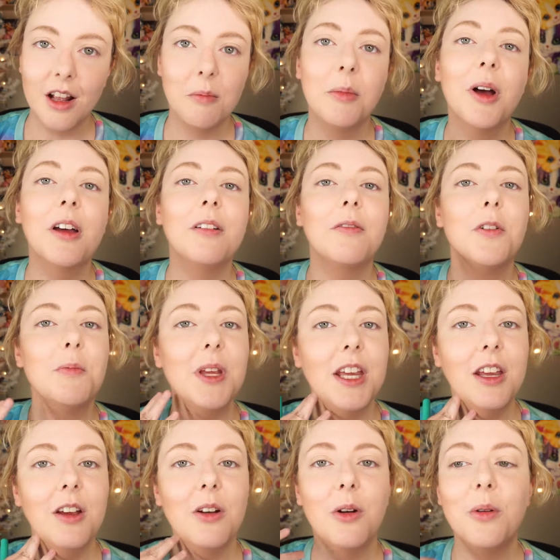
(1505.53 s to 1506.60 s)
But for
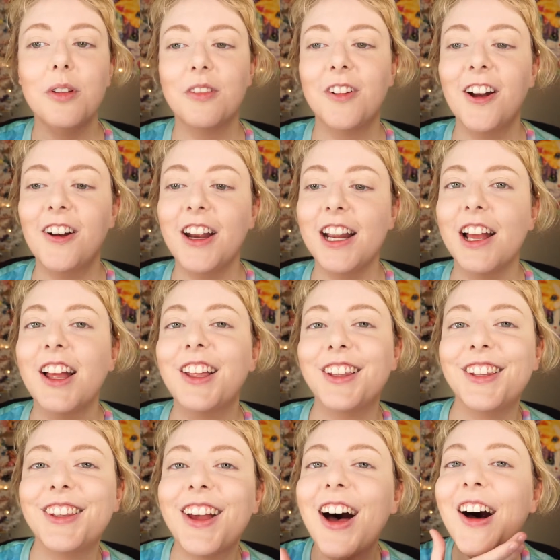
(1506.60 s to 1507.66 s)
me, who's very
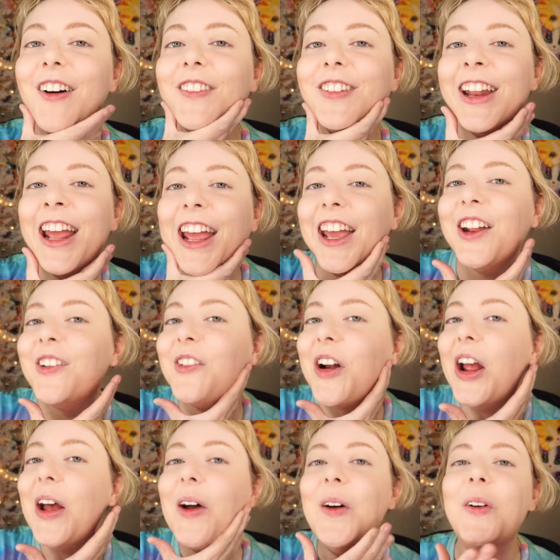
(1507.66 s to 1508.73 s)
soft and
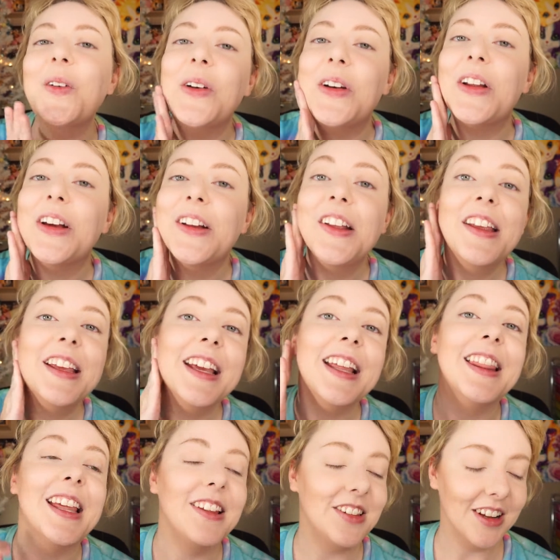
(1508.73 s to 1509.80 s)
round in
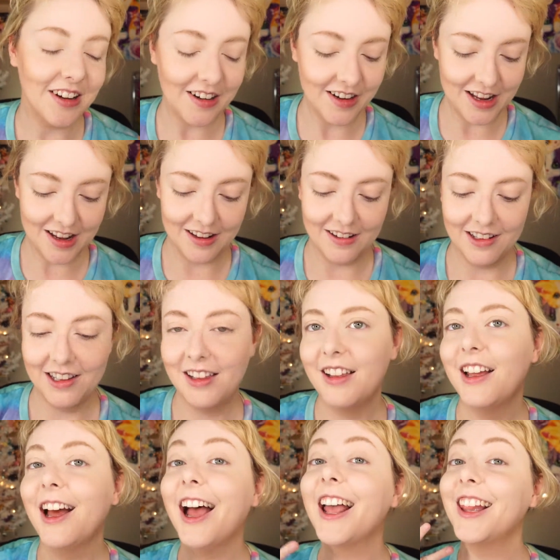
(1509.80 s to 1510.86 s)
this area,
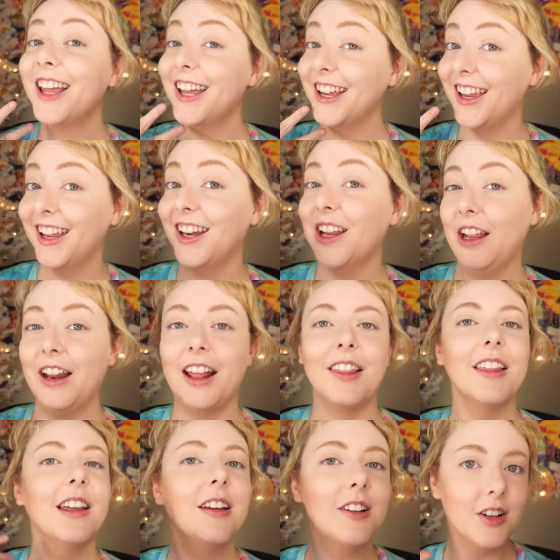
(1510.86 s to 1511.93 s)
I like it. I
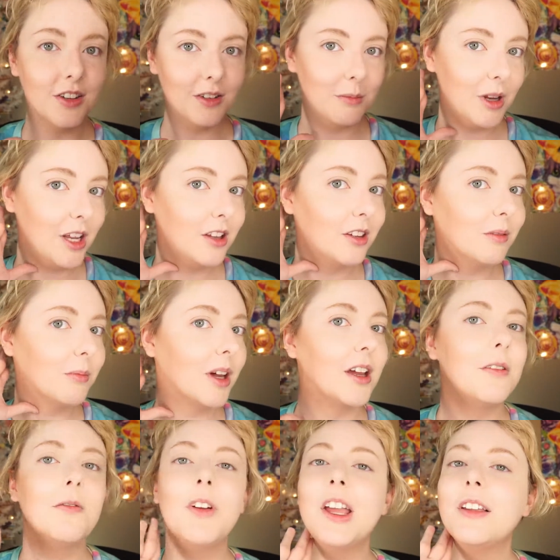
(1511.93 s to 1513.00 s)
think it just makes my
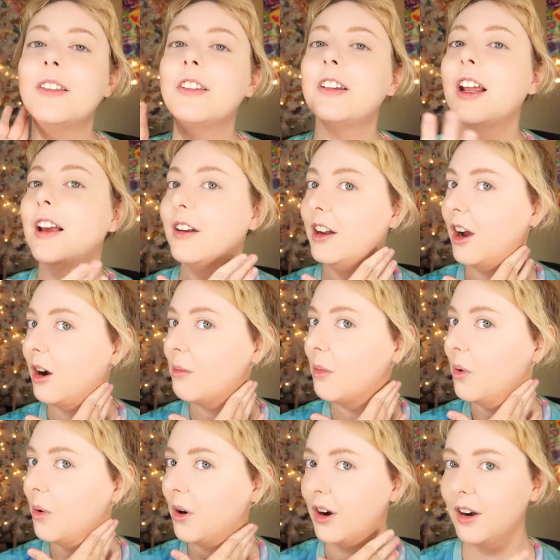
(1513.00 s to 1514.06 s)
face stand out
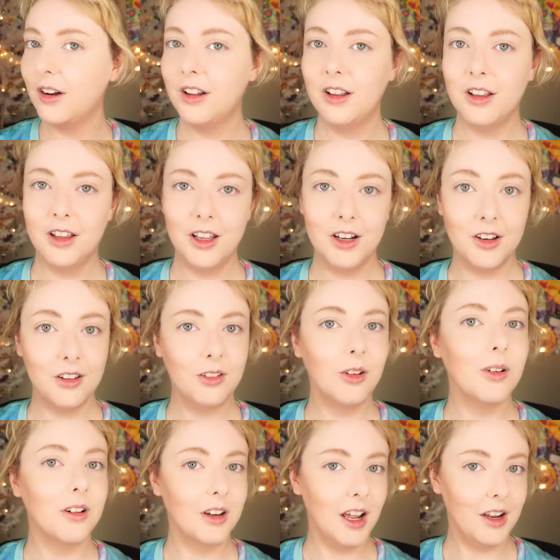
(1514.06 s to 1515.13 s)
more and just
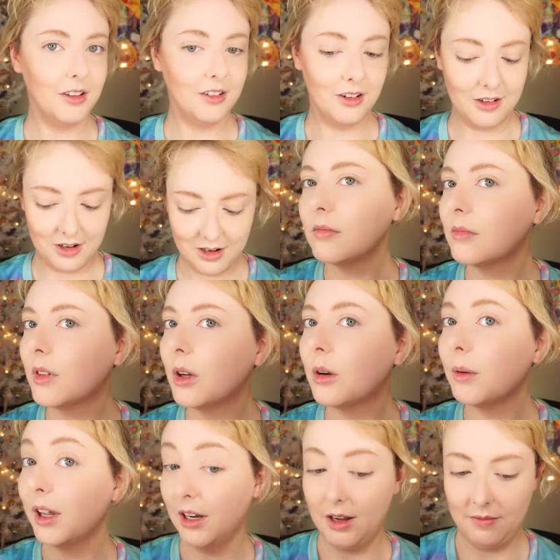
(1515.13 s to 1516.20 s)
look nicer. Oh,
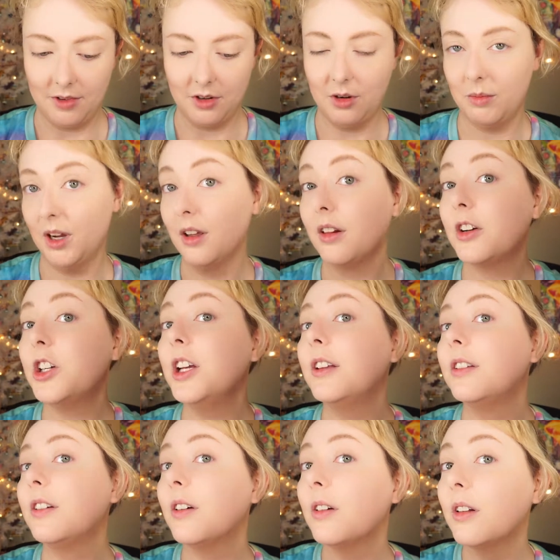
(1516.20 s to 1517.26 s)
and I have to do my other cheek
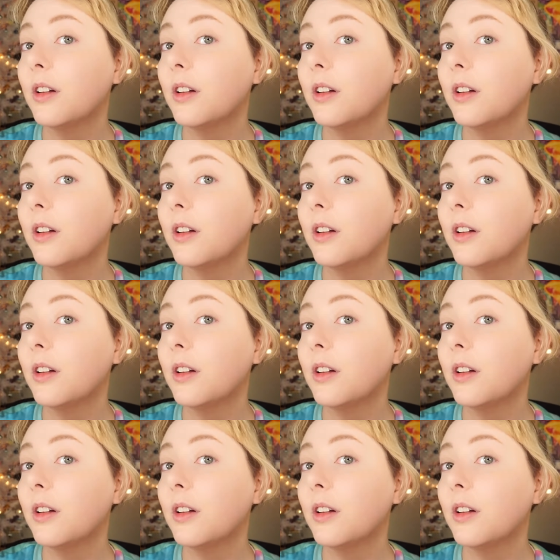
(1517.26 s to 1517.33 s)
still.